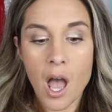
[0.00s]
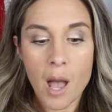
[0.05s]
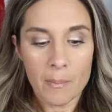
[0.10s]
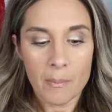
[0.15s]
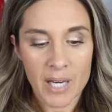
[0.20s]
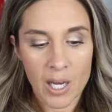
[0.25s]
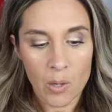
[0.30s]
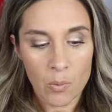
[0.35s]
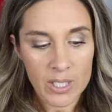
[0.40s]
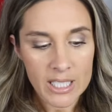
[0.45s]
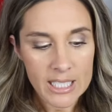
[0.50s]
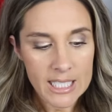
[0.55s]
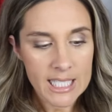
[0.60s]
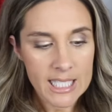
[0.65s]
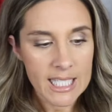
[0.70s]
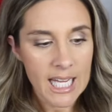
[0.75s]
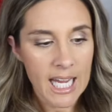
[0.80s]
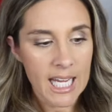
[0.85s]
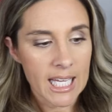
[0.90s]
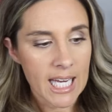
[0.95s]
But I wanted to
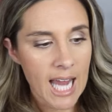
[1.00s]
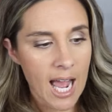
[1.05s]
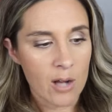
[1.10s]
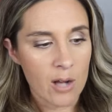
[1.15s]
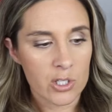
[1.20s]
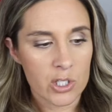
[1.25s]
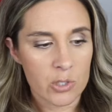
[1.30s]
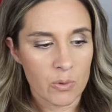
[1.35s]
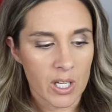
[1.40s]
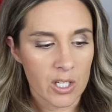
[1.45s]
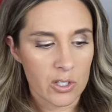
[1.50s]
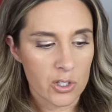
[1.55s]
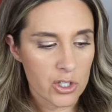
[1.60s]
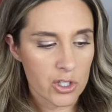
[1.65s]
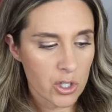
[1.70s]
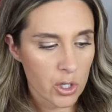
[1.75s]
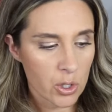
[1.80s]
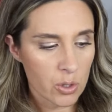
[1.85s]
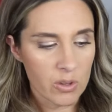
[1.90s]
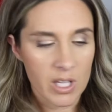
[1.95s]
take it out so I could
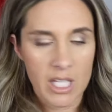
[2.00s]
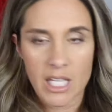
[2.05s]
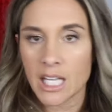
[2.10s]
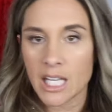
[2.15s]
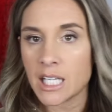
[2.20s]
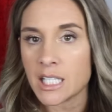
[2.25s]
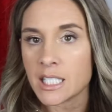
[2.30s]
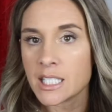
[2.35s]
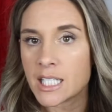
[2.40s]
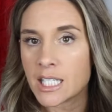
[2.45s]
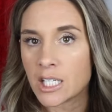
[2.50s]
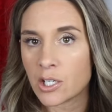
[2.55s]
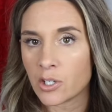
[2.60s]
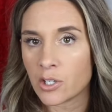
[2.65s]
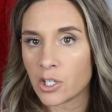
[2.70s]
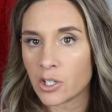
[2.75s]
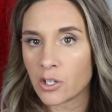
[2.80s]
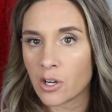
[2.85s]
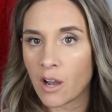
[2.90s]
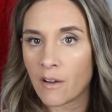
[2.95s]
show you the
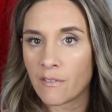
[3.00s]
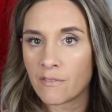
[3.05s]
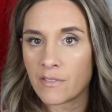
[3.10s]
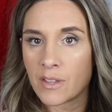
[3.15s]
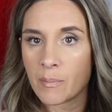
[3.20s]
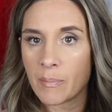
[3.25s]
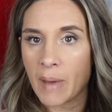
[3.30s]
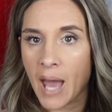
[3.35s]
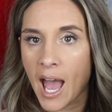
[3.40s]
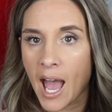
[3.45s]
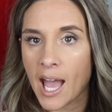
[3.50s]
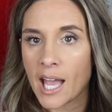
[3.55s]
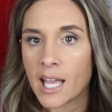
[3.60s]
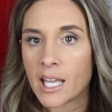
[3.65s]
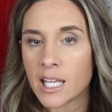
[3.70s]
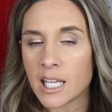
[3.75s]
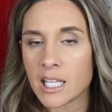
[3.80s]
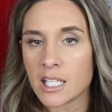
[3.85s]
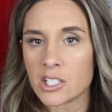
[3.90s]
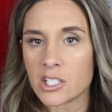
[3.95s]
interior of the
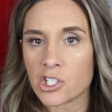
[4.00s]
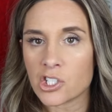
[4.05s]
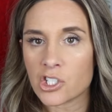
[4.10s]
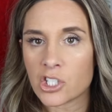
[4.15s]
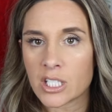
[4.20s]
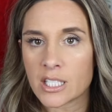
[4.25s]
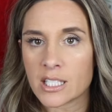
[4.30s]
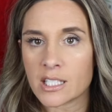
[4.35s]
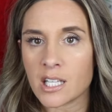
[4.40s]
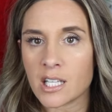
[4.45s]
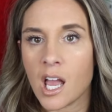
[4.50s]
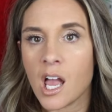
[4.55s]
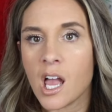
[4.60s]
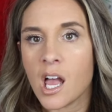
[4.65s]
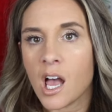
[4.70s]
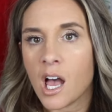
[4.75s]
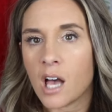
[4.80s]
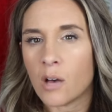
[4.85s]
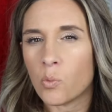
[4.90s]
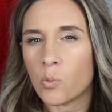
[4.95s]
bag. It is just
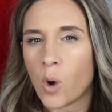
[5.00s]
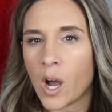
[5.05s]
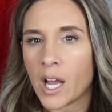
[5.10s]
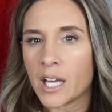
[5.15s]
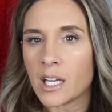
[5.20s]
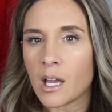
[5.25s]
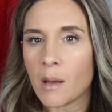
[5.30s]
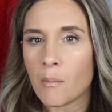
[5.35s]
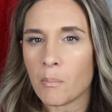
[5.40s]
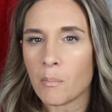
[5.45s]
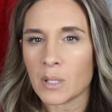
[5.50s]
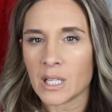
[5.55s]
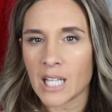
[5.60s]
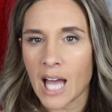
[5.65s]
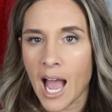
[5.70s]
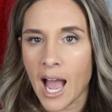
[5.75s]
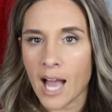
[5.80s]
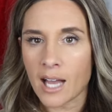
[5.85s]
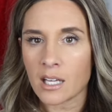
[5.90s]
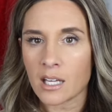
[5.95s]
one
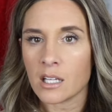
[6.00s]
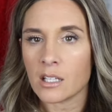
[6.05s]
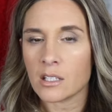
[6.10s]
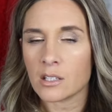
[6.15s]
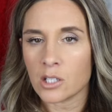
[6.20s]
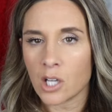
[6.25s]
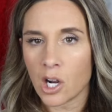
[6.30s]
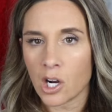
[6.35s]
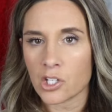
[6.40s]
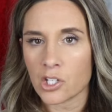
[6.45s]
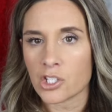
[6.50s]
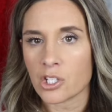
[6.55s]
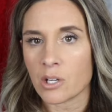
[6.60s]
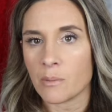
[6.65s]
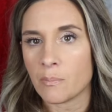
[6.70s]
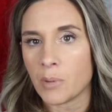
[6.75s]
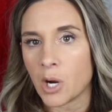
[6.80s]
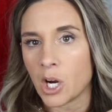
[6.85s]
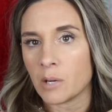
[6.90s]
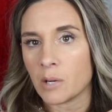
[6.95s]
black large
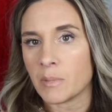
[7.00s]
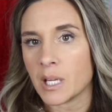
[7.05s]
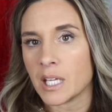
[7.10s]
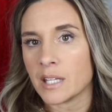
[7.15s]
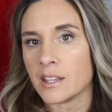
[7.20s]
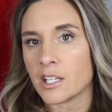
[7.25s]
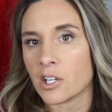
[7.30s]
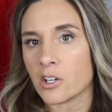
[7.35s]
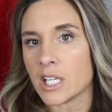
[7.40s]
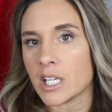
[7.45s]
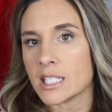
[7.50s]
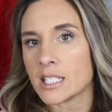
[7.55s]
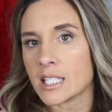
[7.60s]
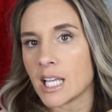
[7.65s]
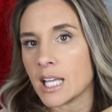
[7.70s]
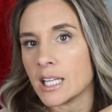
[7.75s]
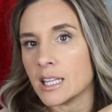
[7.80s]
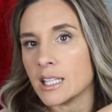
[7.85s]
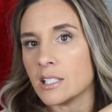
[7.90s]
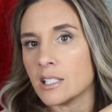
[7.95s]
compartment. There is
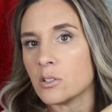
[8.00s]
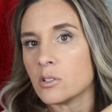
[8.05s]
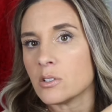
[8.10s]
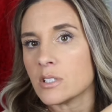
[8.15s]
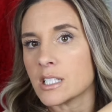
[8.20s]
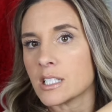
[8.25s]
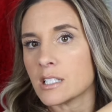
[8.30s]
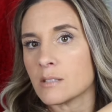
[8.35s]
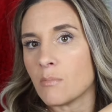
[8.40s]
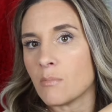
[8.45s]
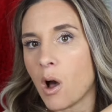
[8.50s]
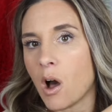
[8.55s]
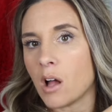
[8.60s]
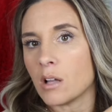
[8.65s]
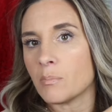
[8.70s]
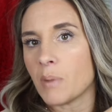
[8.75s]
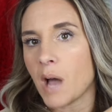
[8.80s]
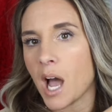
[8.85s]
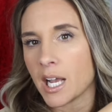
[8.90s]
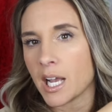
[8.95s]
a little small
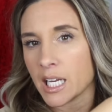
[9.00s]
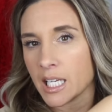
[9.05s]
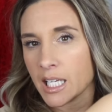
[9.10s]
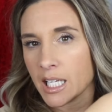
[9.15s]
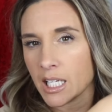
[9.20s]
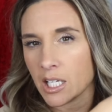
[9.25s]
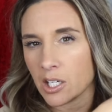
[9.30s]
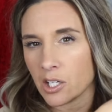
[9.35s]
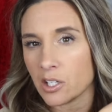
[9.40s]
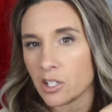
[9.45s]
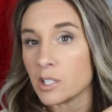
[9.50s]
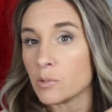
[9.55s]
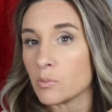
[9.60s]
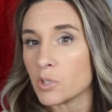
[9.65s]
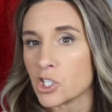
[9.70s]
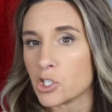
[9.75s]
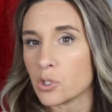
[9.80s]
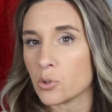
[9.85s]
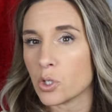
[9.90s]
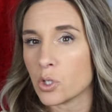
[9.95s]
pocket here in
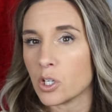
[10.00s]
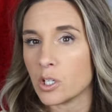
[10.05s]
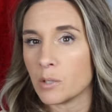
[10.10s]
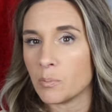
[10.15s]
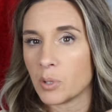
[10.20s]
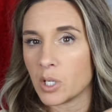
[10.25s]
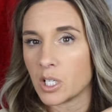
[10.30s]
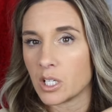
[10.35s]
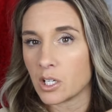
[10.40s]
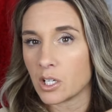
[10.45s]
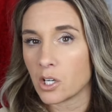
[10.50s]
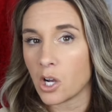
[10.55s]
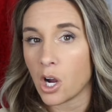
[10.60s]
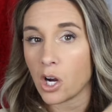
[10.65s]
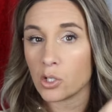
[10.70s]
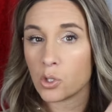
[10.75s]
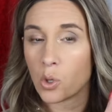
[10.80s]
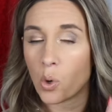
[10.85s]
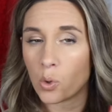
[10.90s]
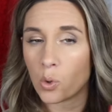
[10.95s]
which you could put a
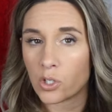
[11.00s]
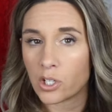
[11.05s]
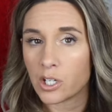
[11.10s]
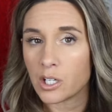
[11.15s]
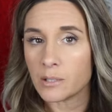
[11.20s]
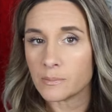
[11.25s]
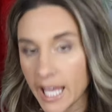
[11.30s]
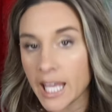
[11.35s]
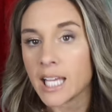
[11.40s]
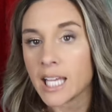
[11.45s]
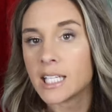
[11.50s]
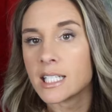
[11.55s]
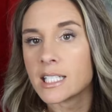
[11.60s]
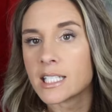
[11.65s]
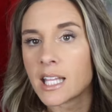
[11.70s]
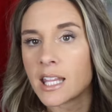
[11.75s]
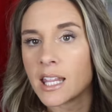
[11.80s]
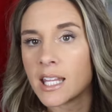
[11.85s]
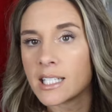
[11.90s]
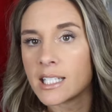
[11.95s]
card holder, and
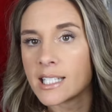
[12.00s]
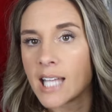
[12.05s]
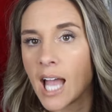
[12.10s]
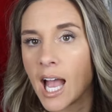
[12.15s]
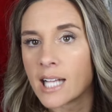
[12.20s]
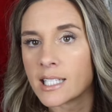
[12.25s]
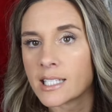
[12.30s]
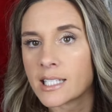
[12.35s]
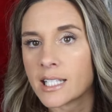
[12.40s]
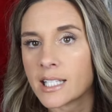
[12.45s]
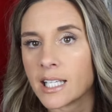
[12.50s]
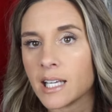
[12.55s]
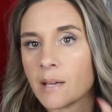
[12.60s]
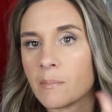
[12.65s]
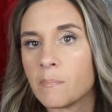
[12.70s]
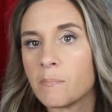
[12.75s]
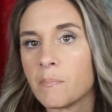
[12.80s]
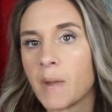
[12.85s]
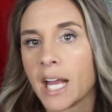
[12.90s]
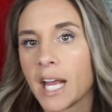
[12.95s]
this has the
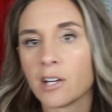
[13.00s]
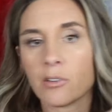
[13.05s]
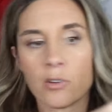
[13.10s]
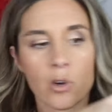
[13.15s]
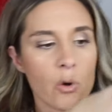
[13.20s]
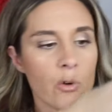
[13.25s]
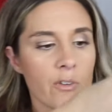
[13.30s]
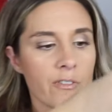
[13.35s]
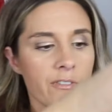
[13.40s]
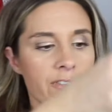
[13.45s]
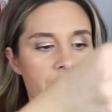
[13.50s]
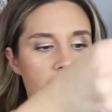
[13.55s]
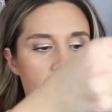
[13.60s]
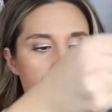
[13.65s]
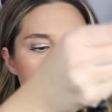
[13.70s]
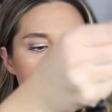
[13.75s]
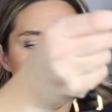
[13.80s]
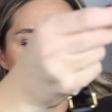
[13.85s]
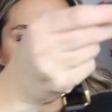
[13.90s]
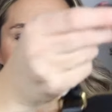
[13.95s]

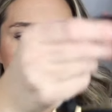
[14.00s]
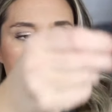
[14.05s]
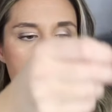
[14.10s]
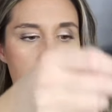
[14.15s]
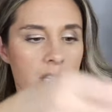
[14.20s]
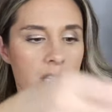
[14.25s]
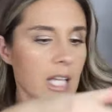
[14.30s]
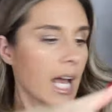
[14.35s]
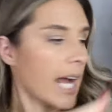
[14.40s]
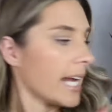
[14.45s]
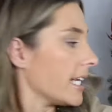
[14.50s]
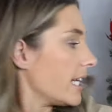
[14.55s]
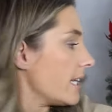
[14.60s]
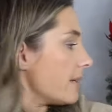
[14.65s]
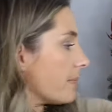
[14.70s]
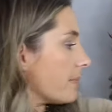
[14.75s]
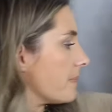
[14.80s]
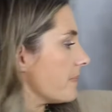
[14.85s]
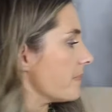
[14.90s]
microfiber lining.